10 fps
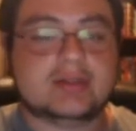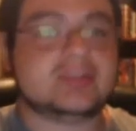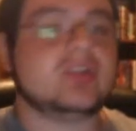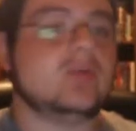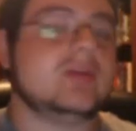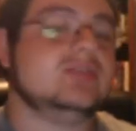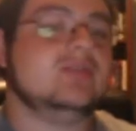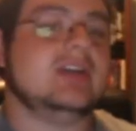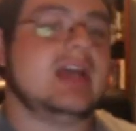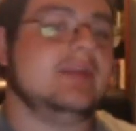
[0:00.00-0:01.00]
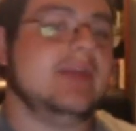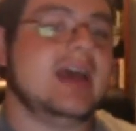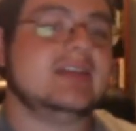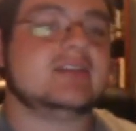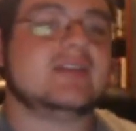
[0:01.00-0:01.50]
So once you run out of
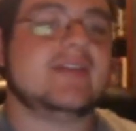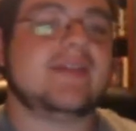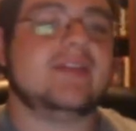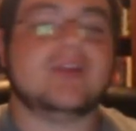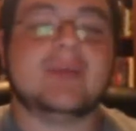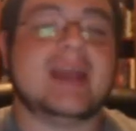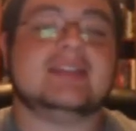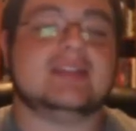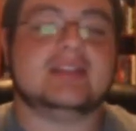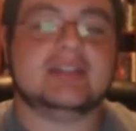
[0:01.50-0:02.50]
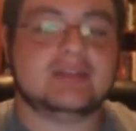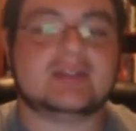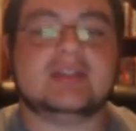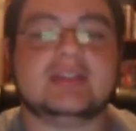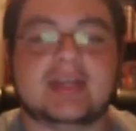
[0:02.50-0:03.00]
magic, they're basically
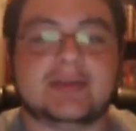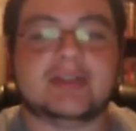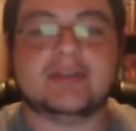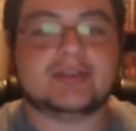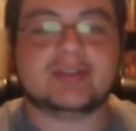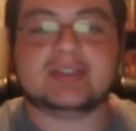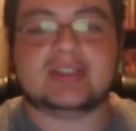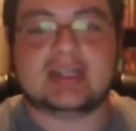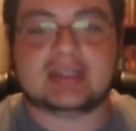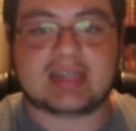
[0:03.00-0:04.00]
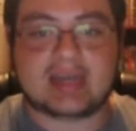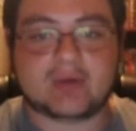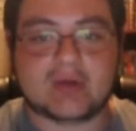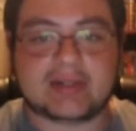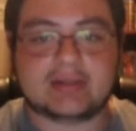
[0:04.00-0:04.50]
useless. I mean, you're as good as that at that
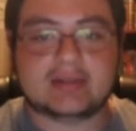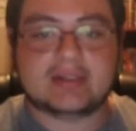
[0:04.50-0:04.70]
point.